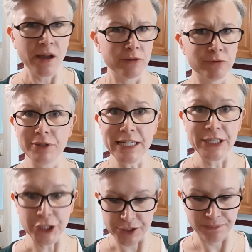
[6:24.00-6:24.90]
Really
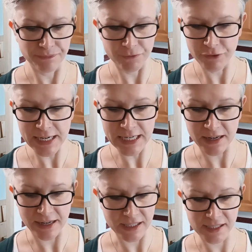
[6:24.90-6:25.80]
good, really
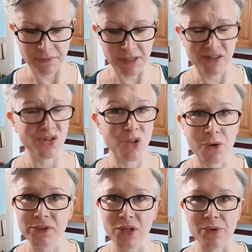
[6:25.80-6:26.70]
nice, something so
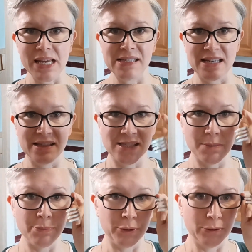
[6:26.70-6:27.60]
easy and
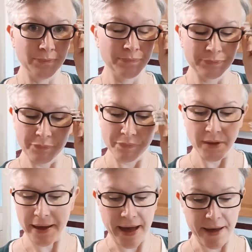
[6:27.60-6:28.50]
simple.
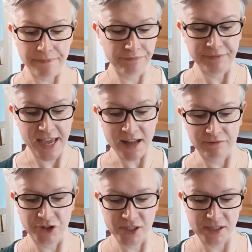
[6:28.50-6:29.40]
Yeah,
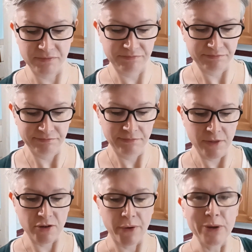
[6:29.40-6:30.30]
just
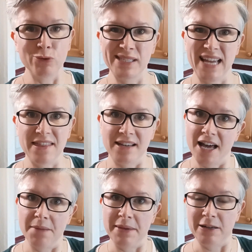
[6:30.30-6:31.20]
throw it all together
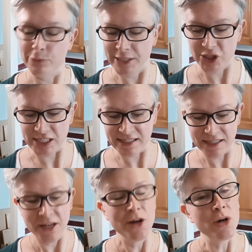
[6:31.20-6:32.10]
kind of meal, which
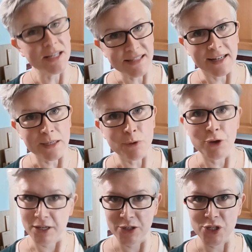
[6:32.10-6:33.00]
is exactly what
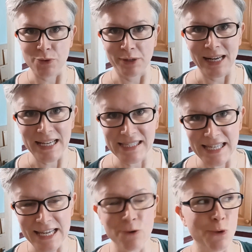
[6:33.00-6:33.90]
you're going to do on a
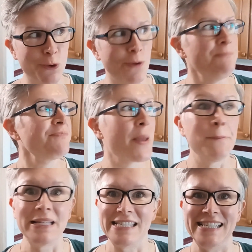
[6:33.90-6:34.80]
lazy or
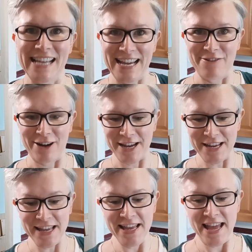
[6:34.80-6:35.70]
busy day, right?
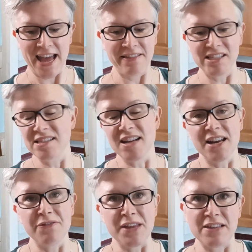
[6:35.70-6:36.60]
And this is kind
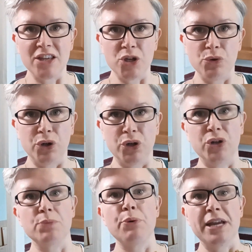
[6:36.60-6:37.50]
of thing that you
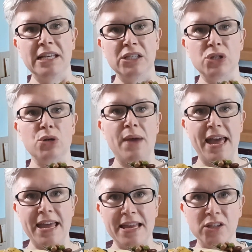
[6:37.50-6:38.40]
could put into
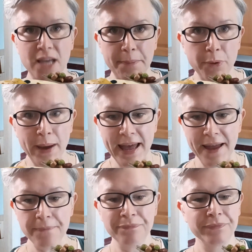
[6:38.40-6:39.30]
a
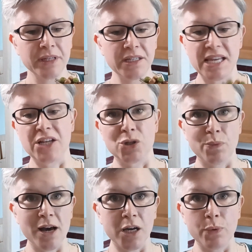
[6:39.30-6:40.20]
Tupperware, take to
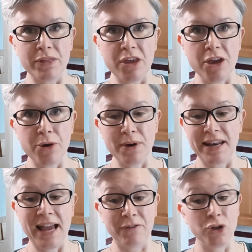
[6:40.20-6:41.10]
work with you, and
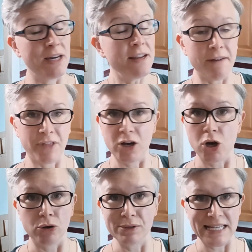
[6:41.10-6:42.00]
you kind of have that
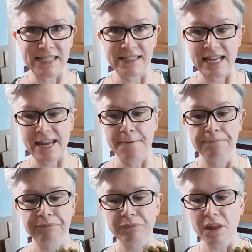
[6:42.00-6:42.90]
cold easily.
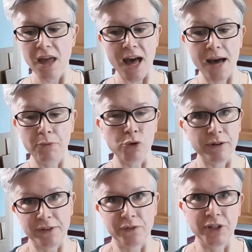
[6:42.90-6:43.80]
Or
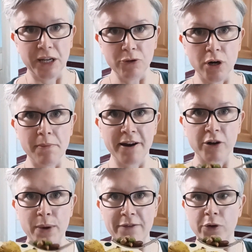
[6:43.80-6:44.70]
if you've got a
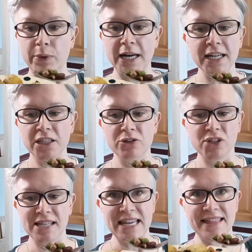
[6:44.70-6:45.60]
microwave at work, you
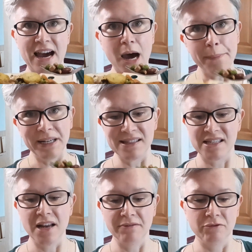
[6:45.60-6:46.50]
just heat that up and it's
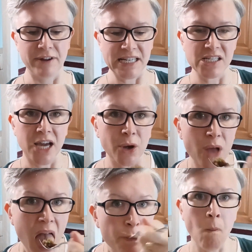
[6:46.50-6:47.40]
done, ready to go.
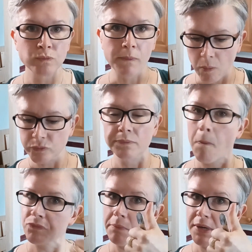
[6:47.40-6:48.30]

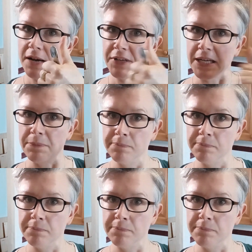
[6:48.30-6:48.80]
Lovely.